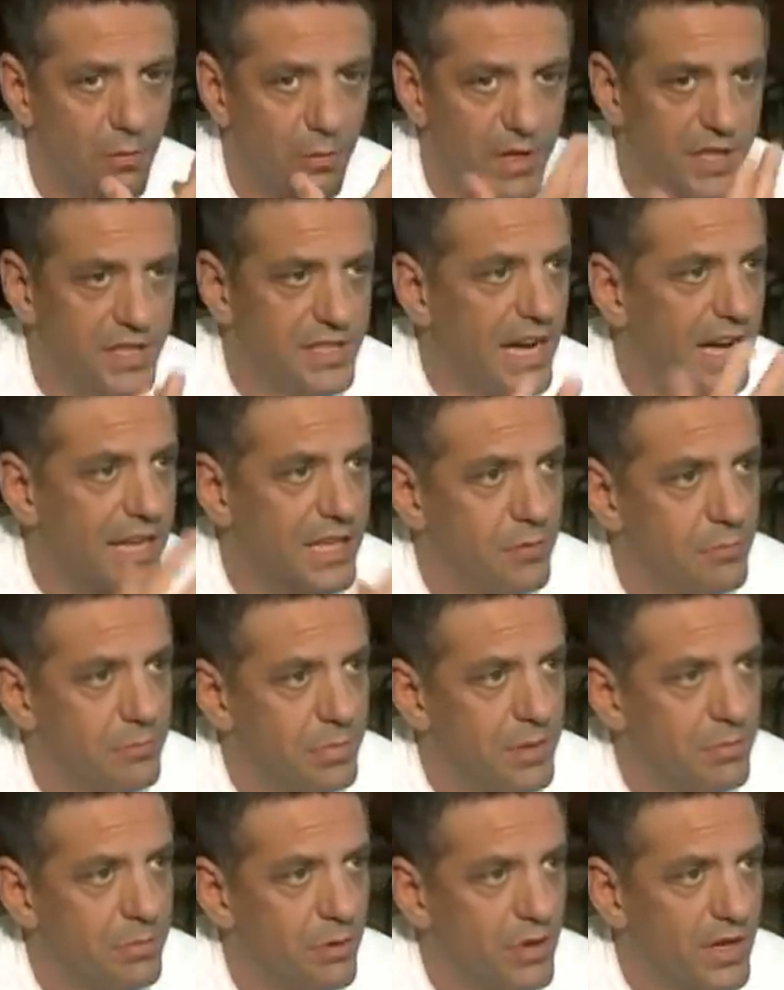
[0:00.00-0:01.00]
When Italian
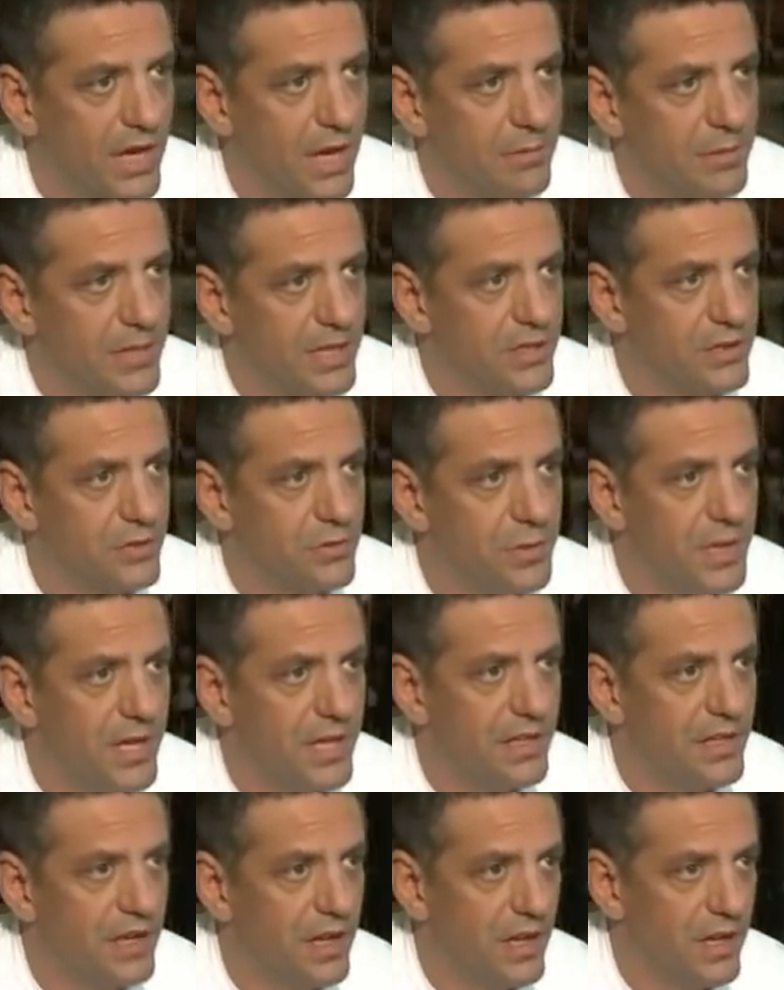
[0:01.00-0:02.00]
people come here to
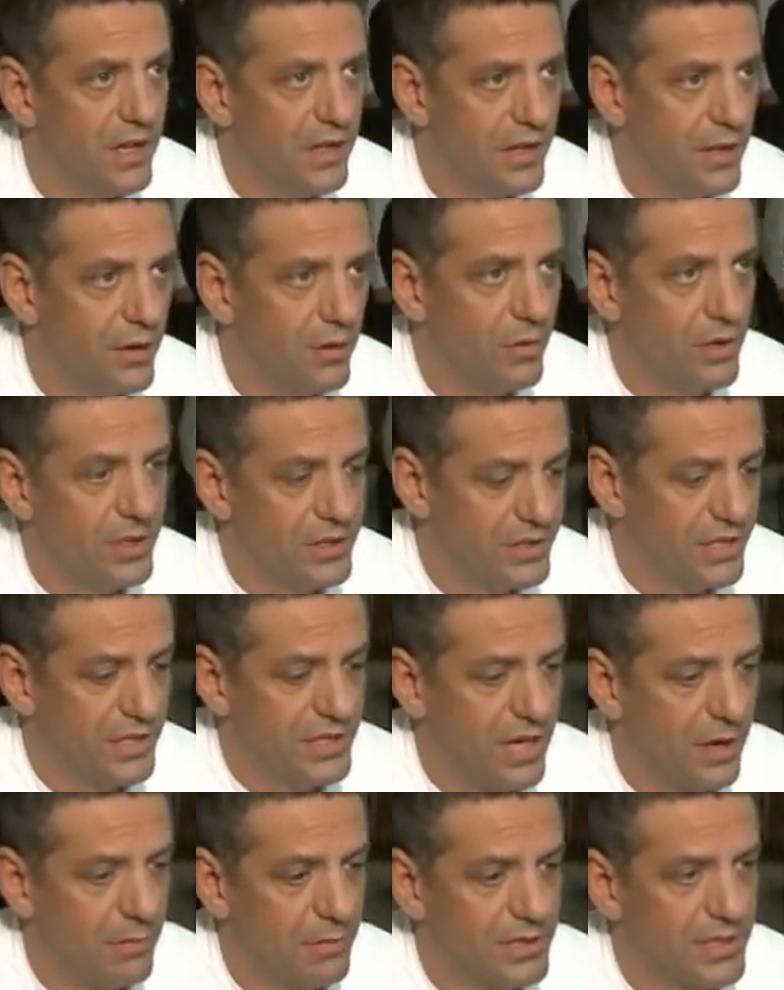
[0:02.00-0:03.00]
eat, they always
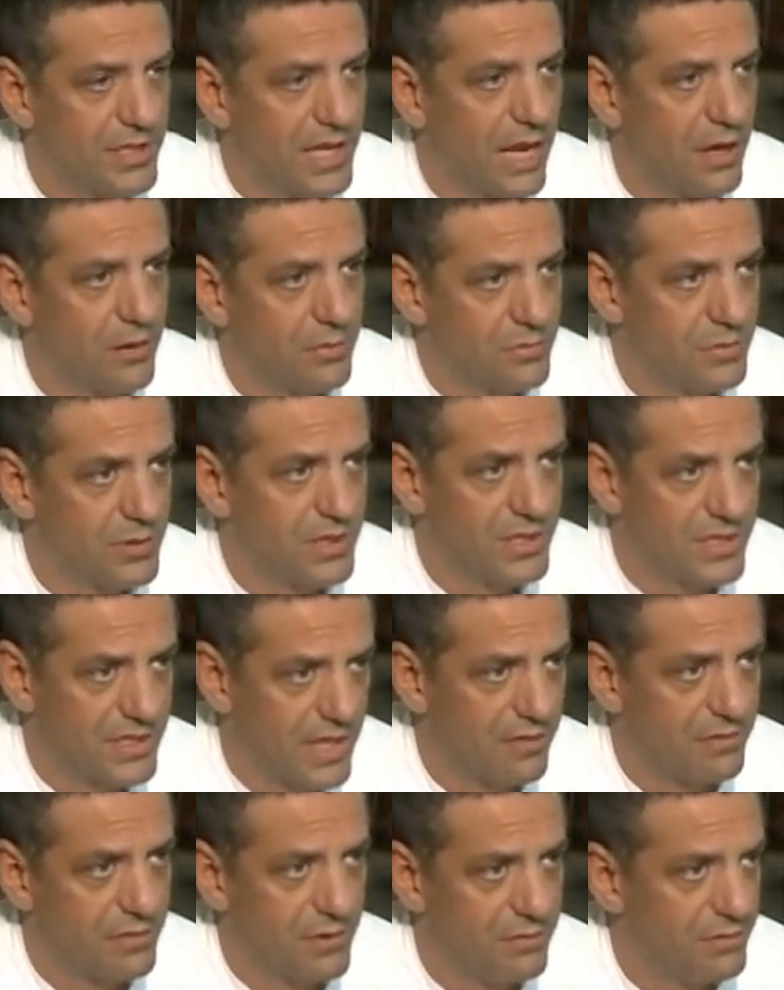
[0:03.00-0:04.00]
eat our scallops with the
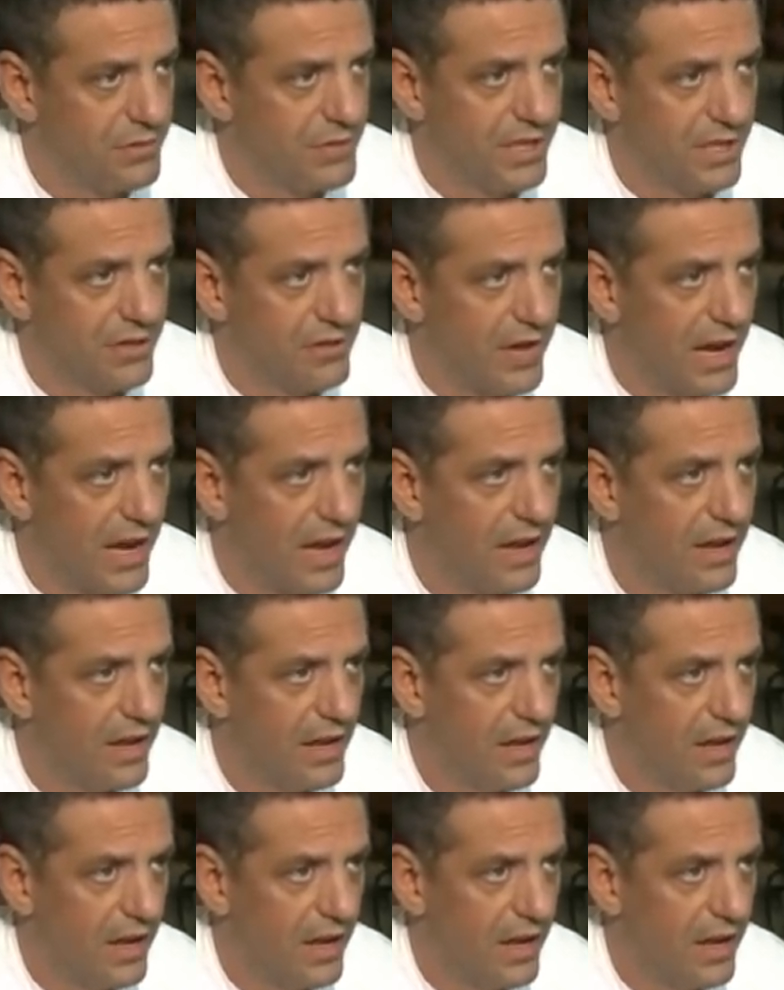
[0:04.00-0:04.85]
saffron vinaigrette.